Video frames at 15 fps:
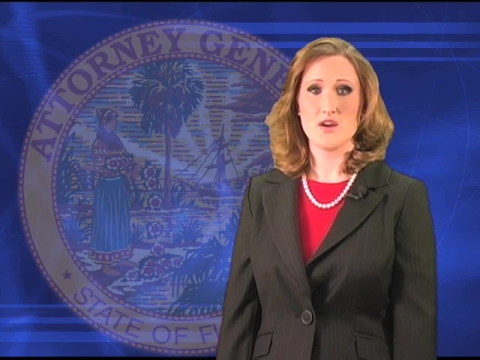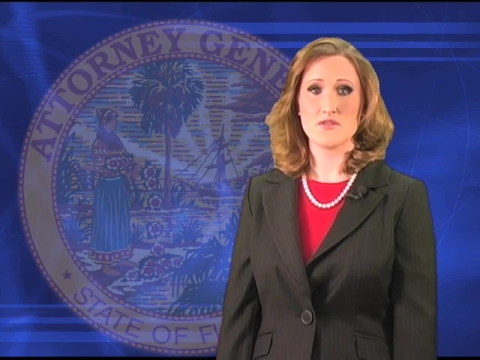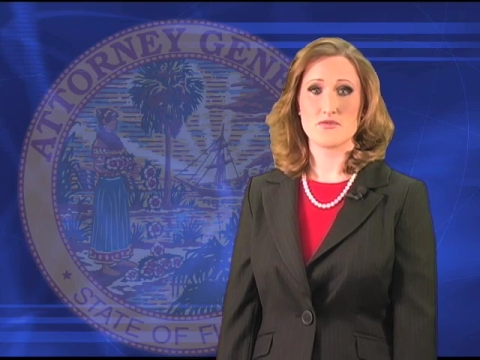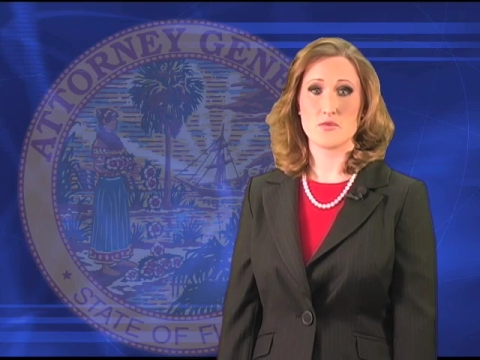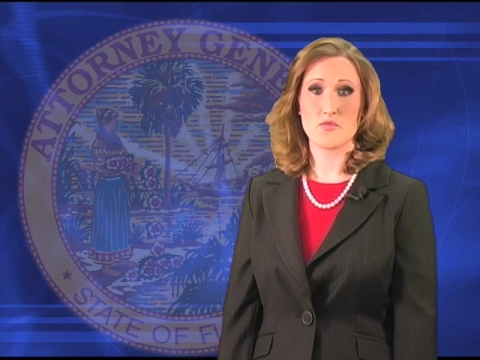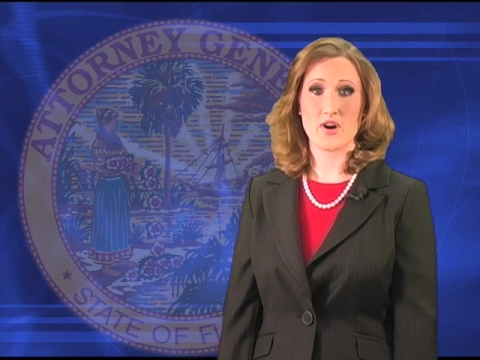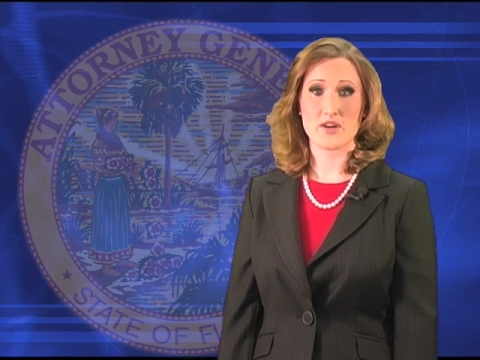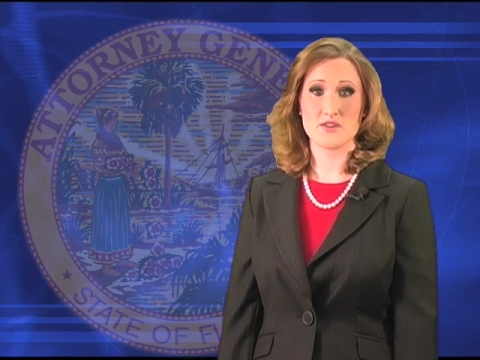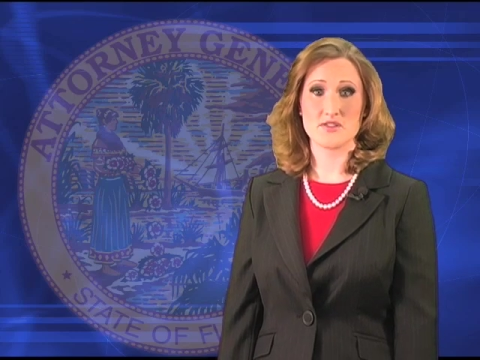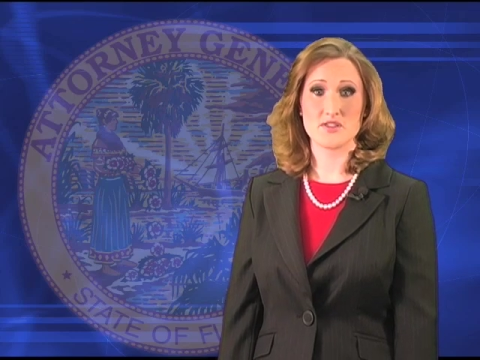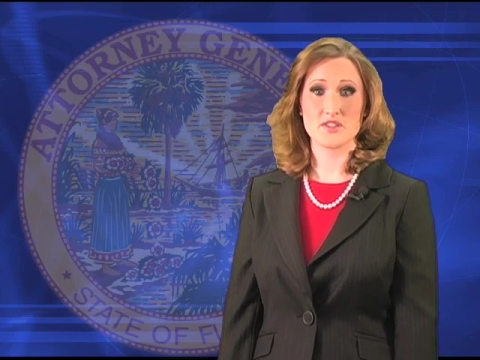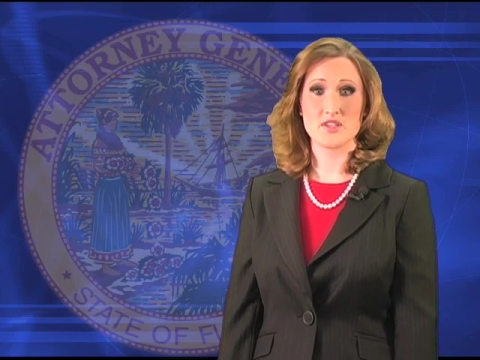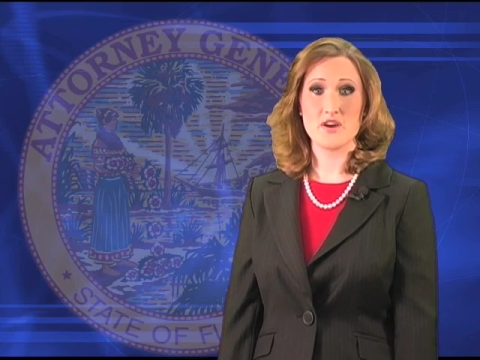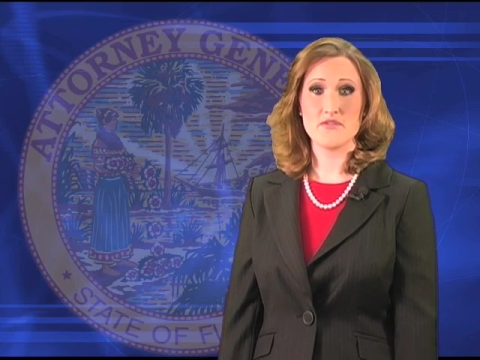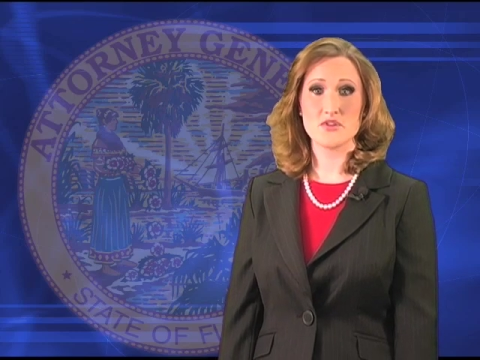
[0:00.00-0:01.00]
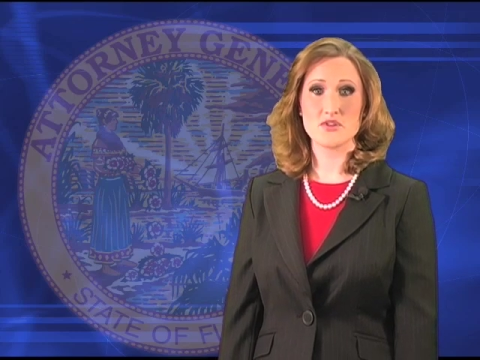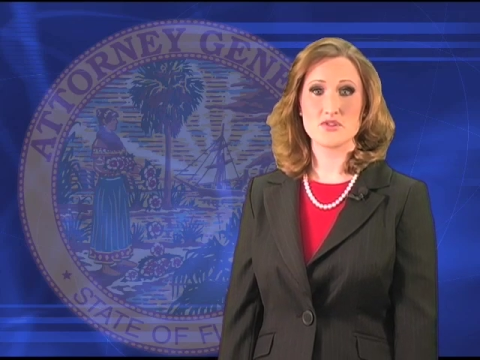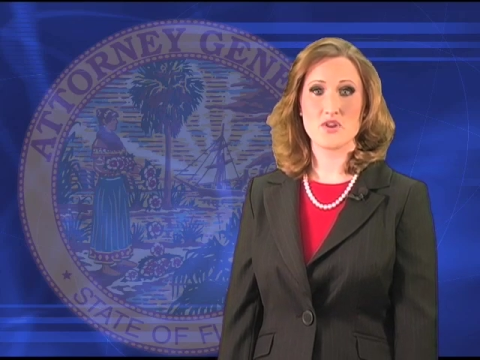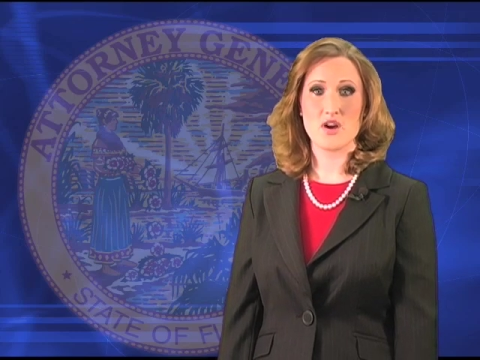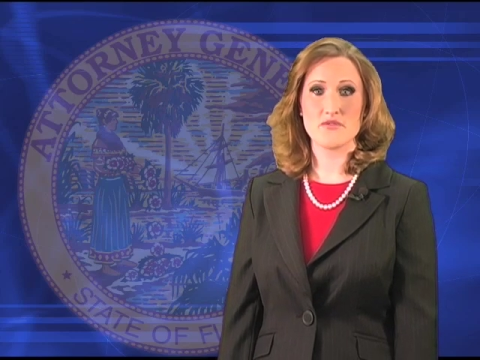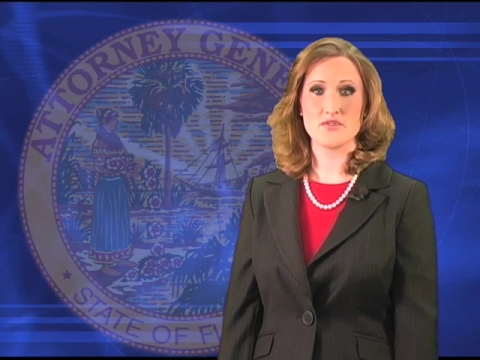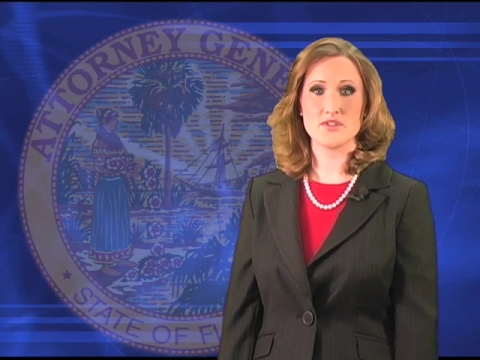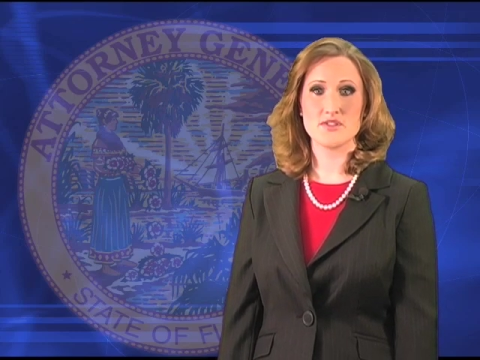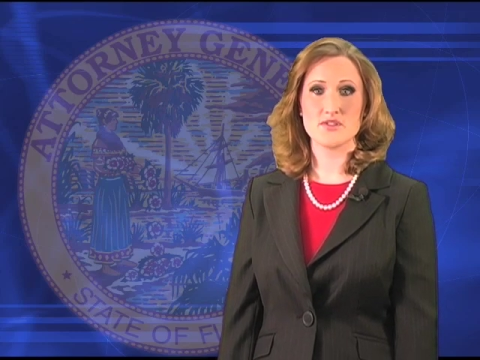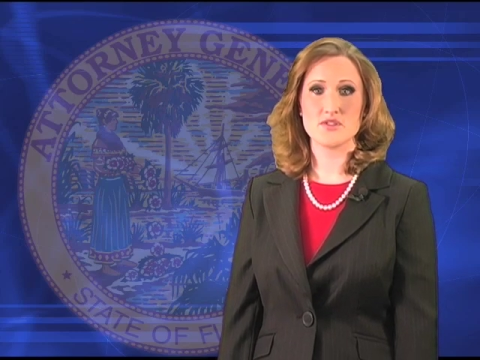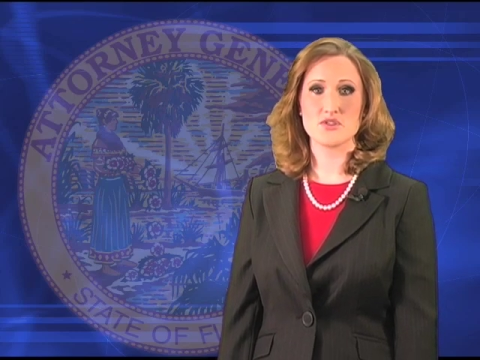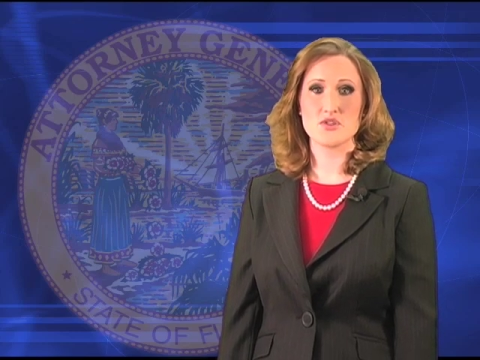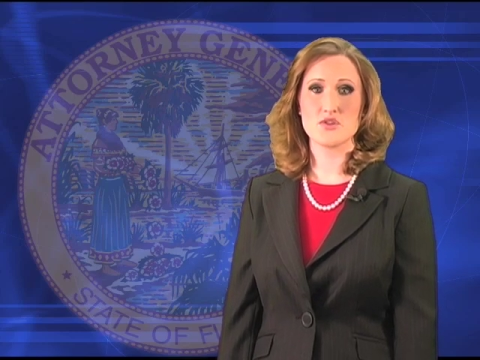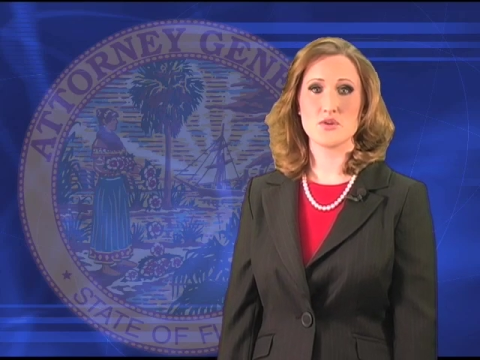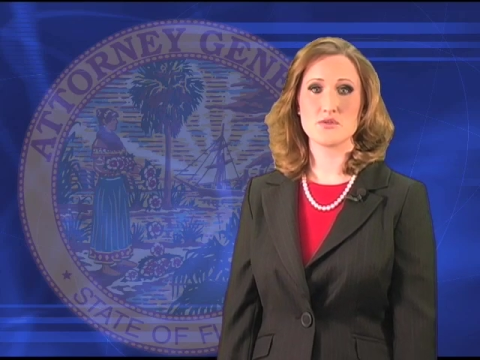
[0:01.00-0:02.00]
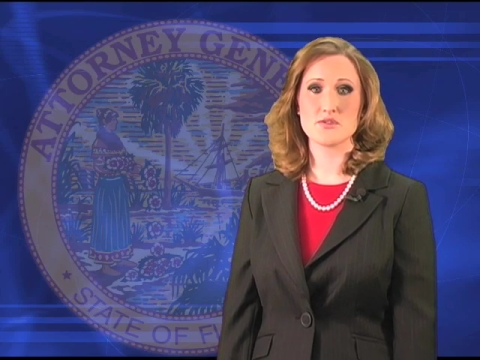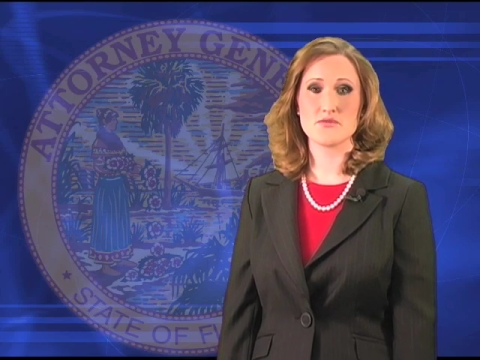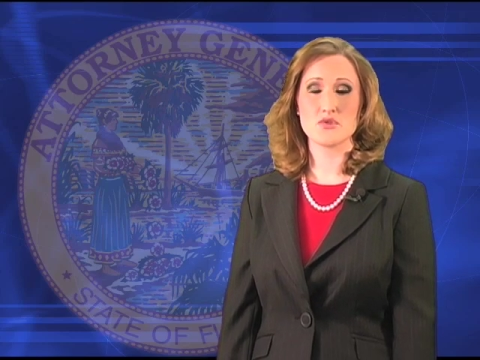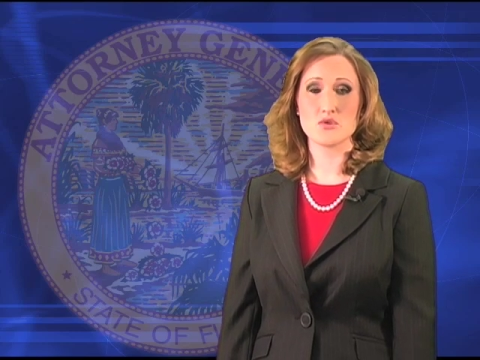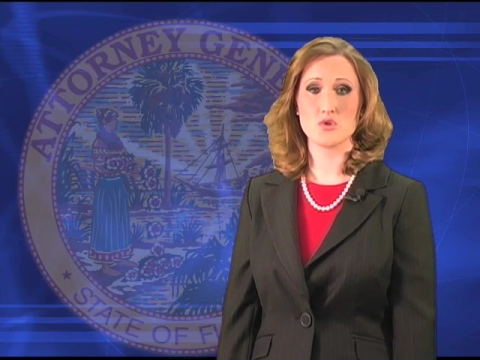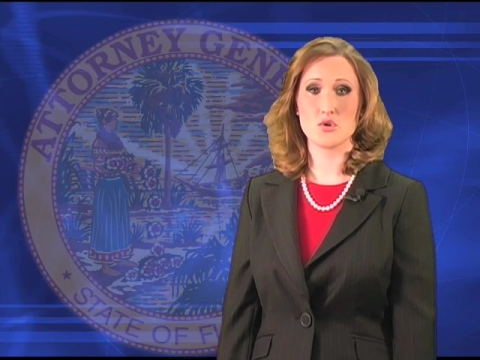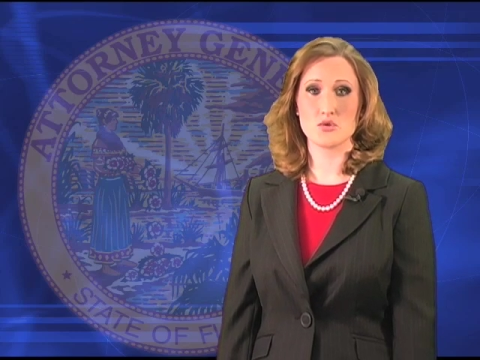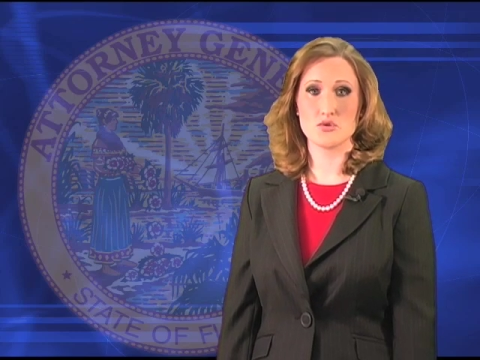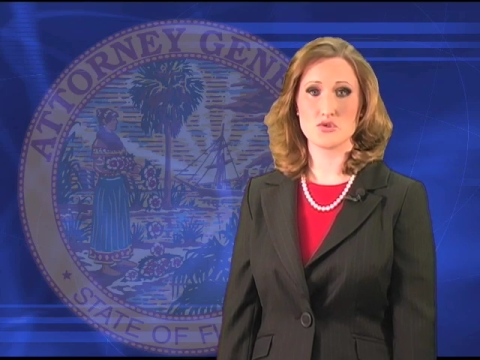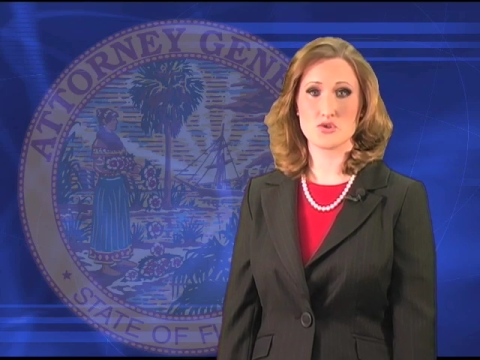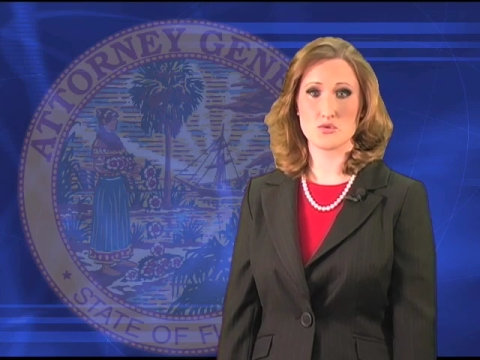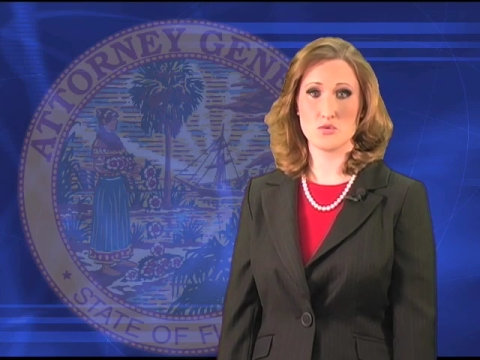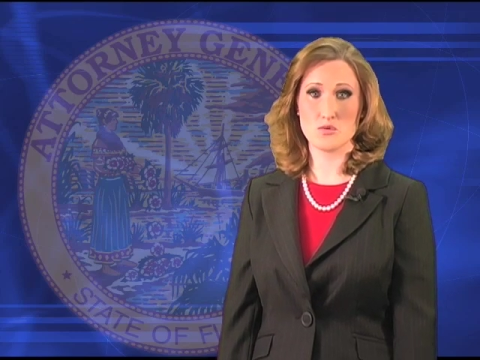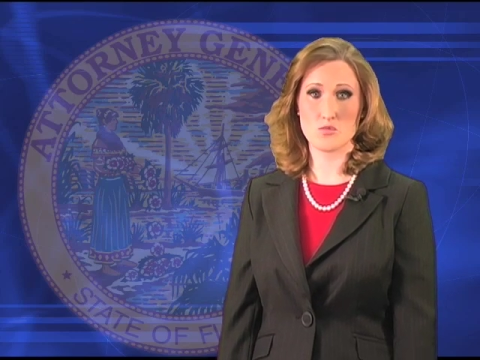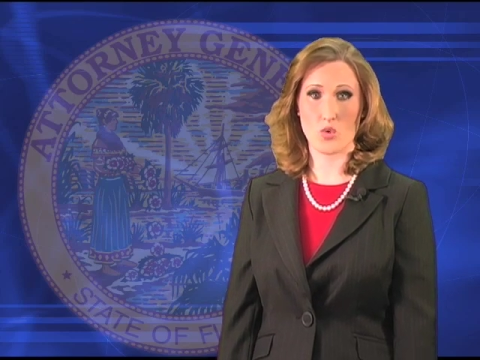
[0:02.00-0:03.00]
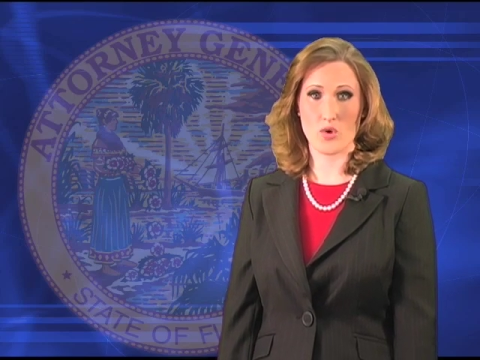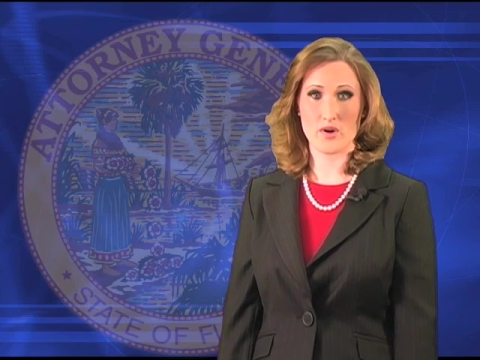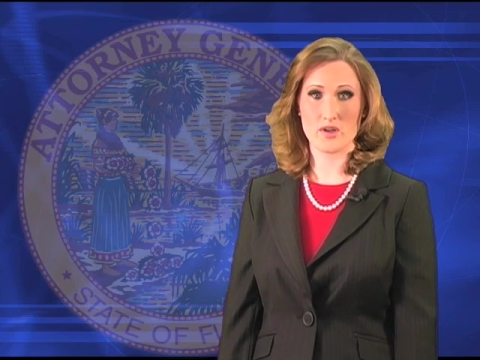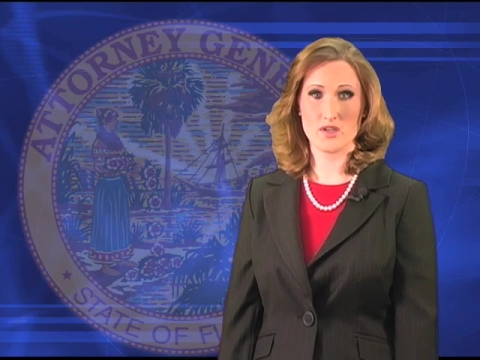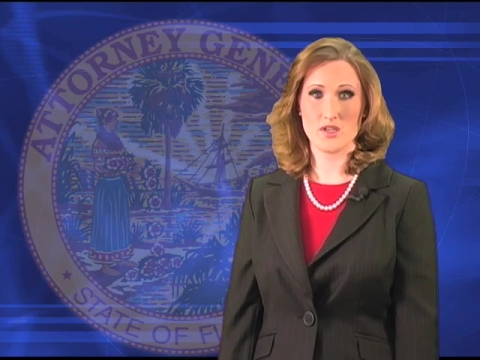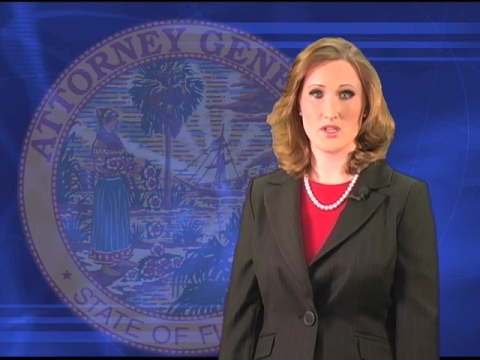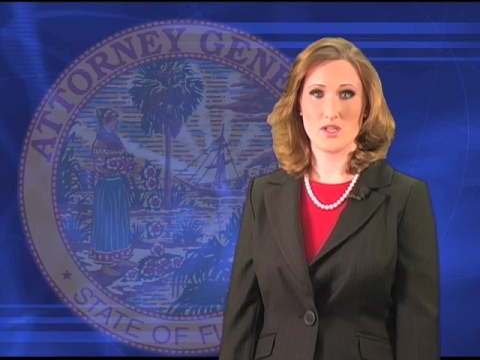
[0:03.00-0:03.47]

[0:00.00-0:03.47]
from records in the governor's office to those of your local school board.